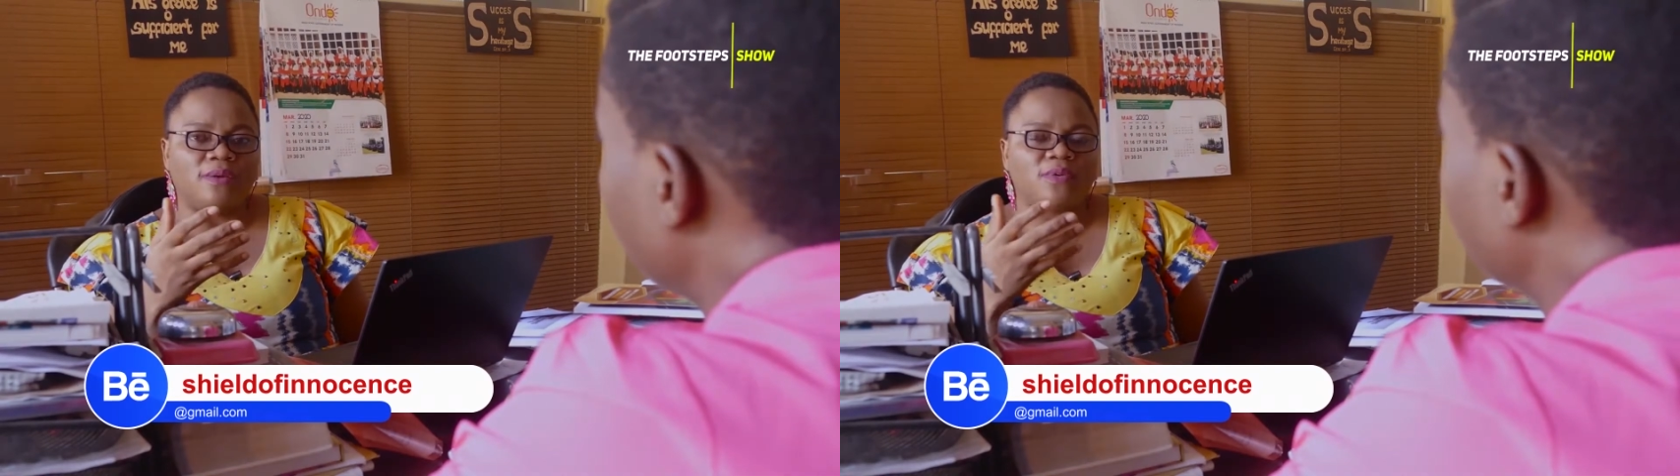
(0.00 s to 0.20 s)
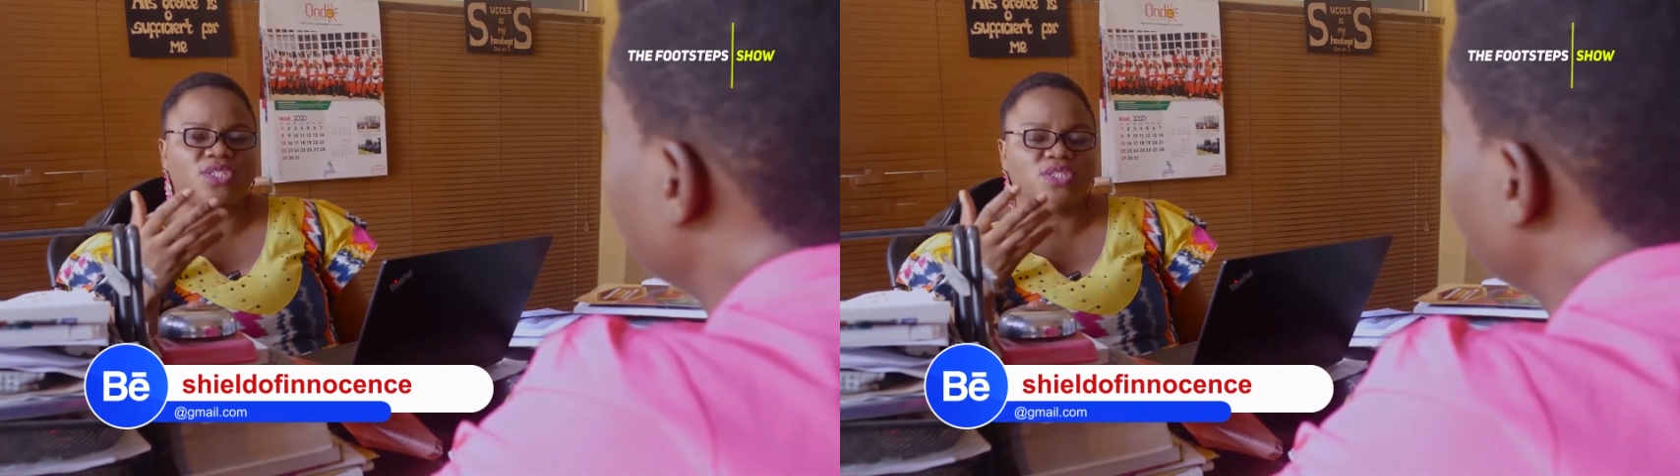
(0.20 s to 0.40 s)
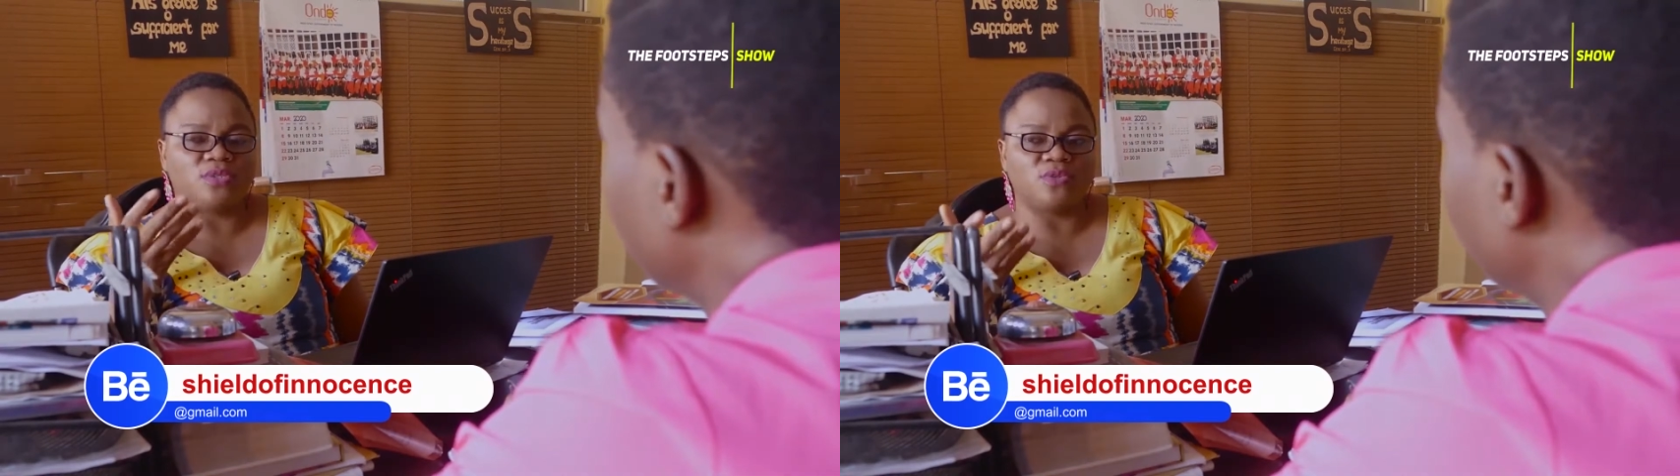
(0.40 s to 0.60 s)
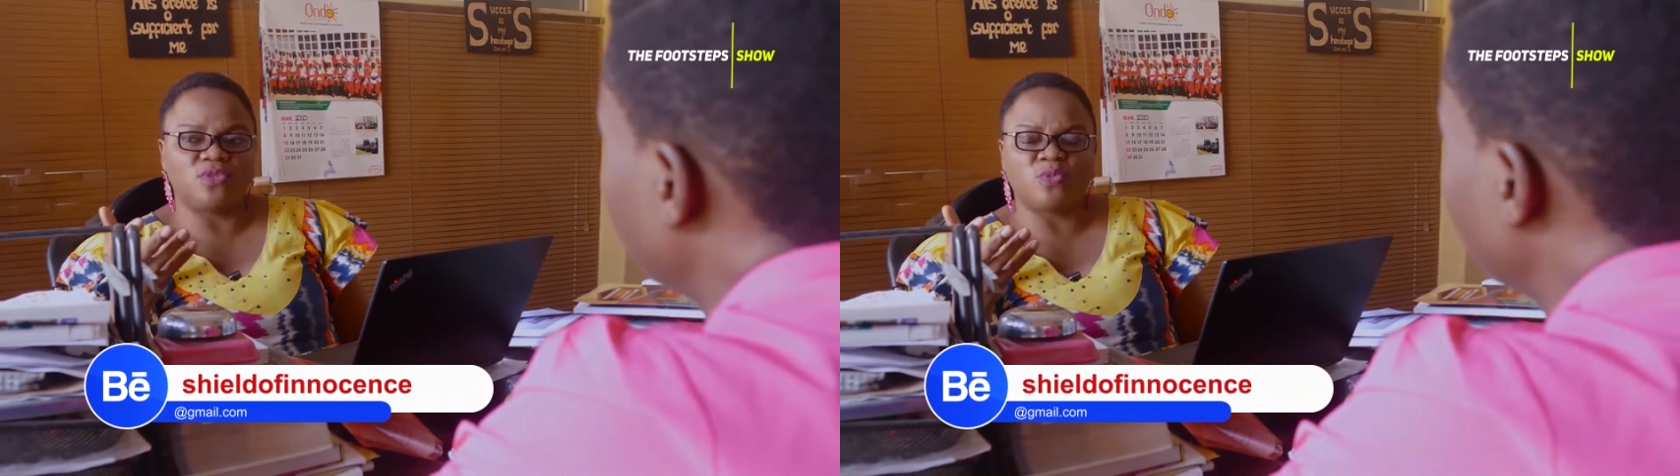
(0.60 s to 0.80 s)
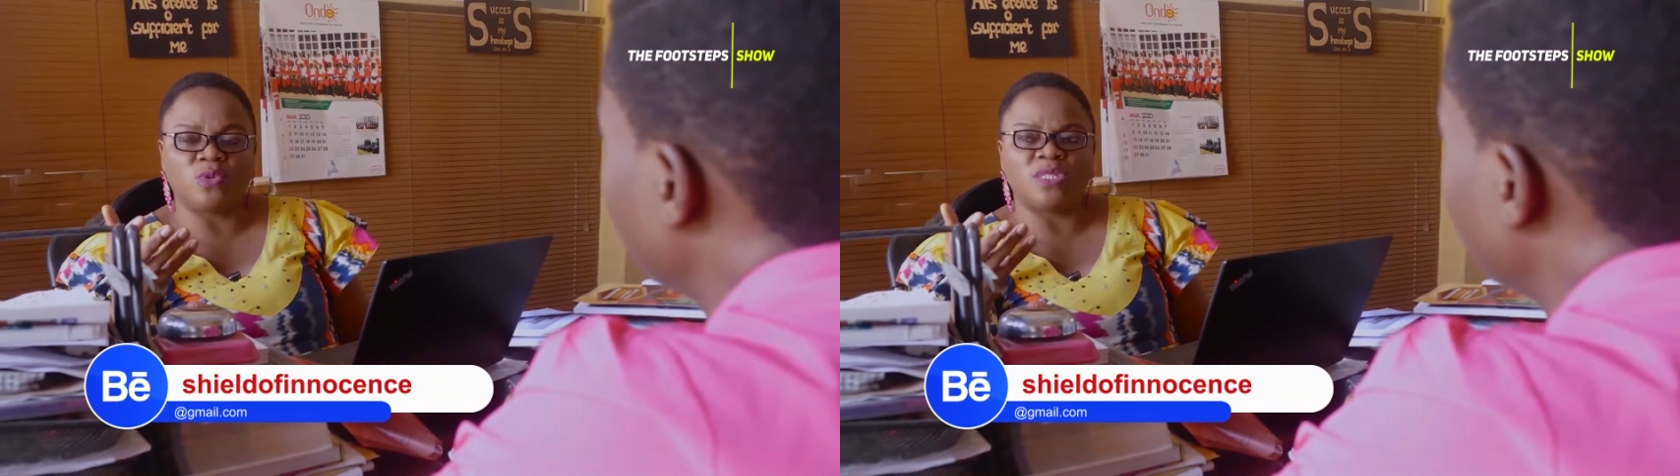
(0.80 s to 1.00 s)
What she
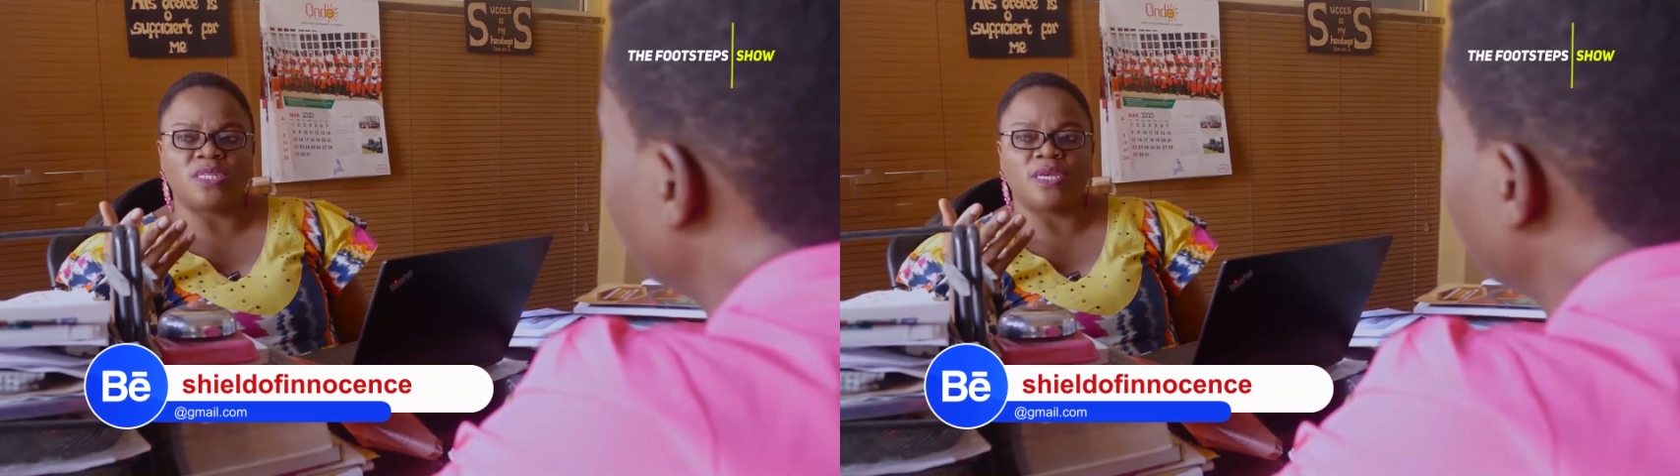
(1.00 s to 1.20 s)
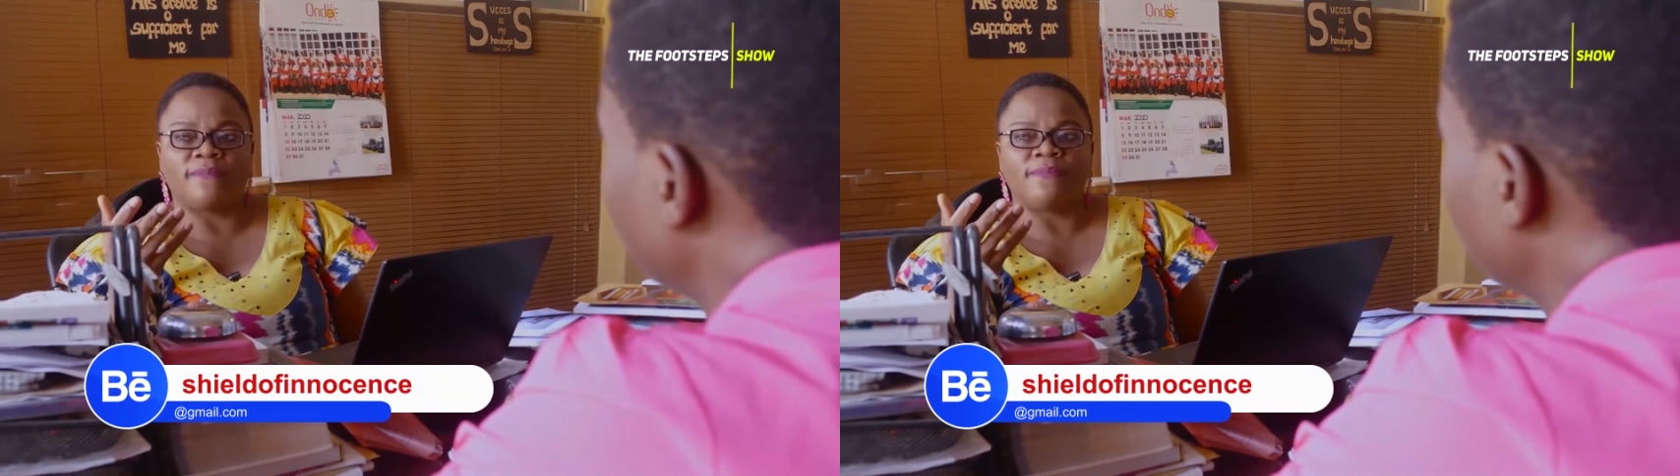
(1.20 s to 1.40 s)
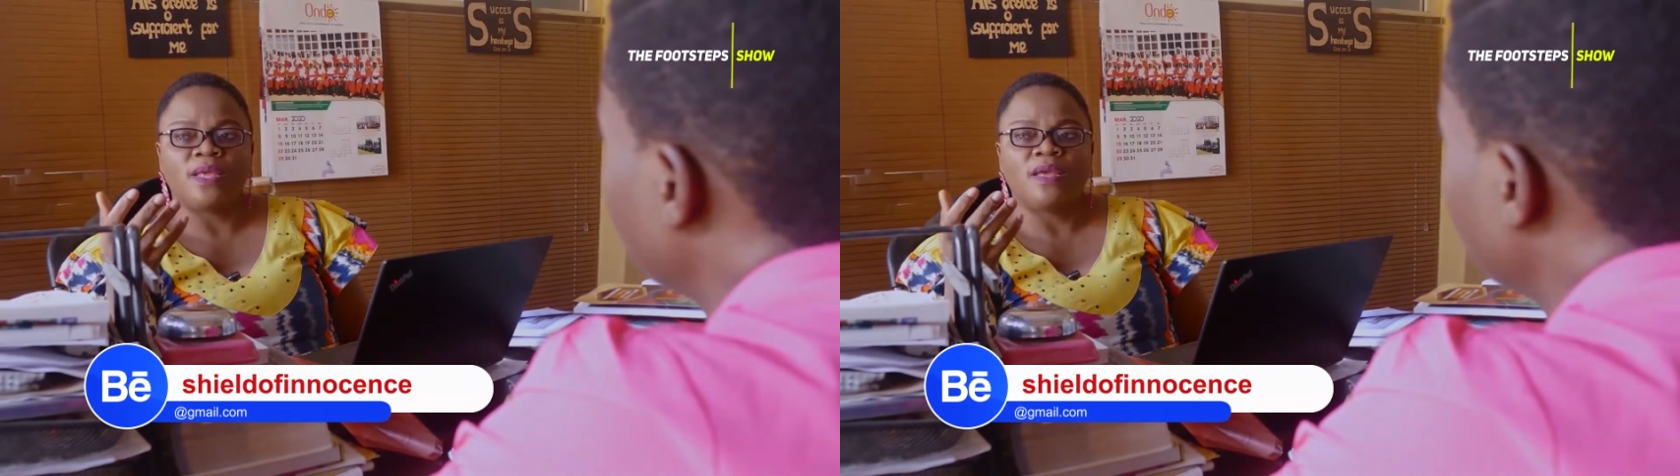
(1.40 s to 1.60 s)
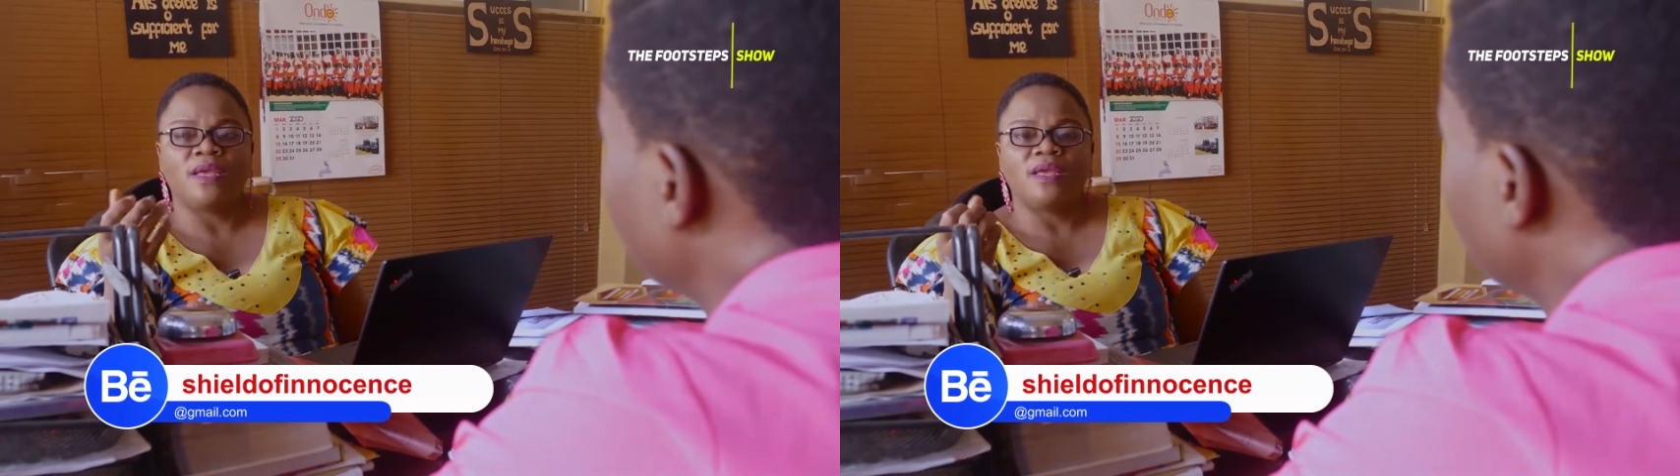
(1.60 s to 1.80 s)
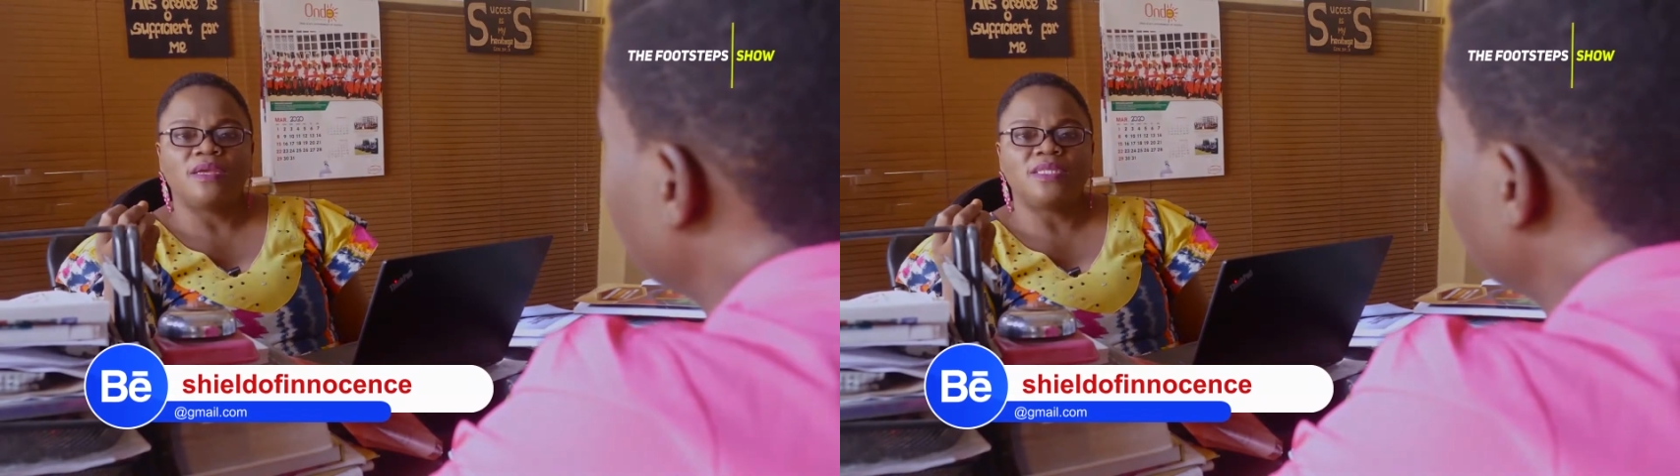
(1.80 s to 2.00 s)
used was
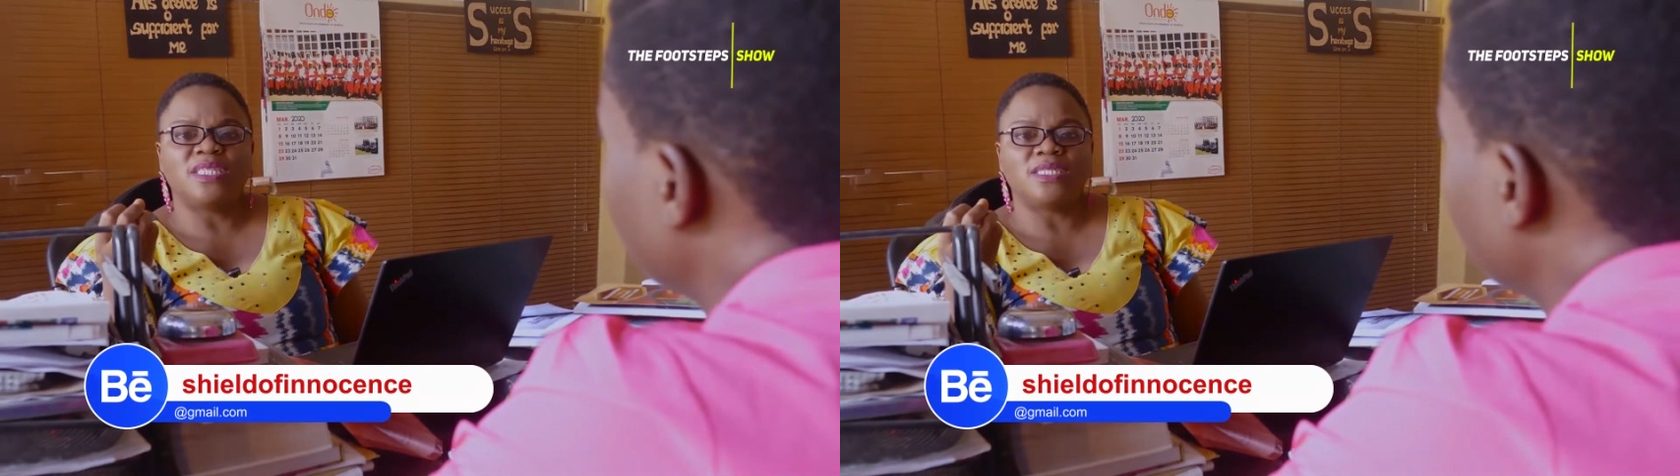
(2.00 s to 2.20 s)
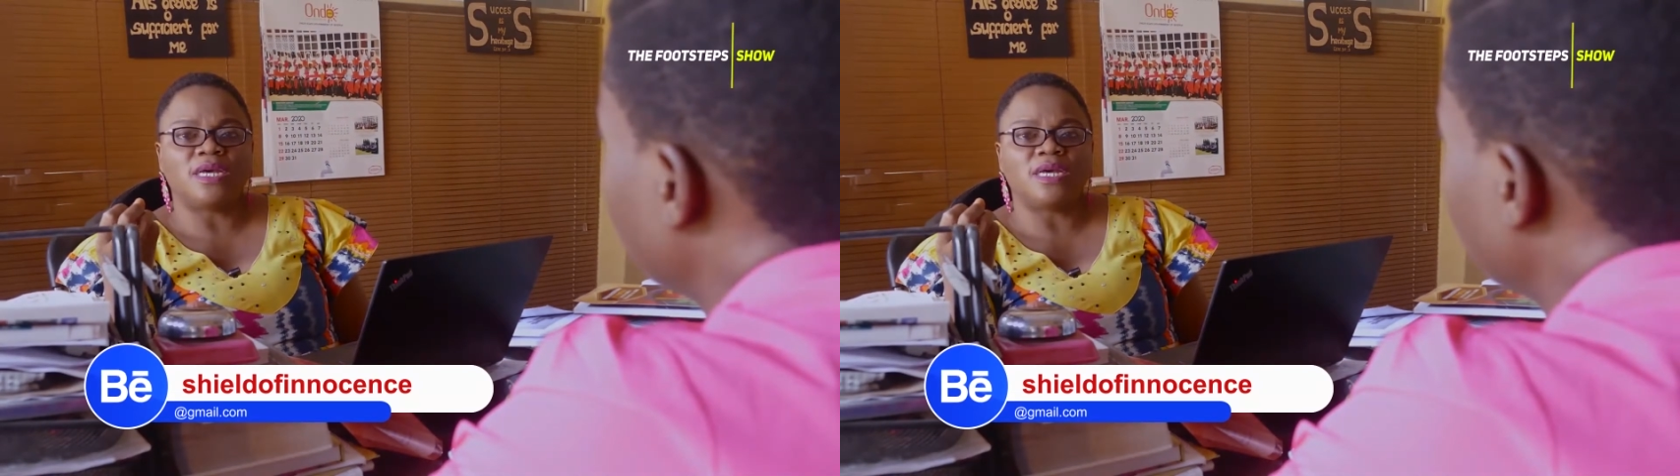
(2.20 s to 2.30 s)
these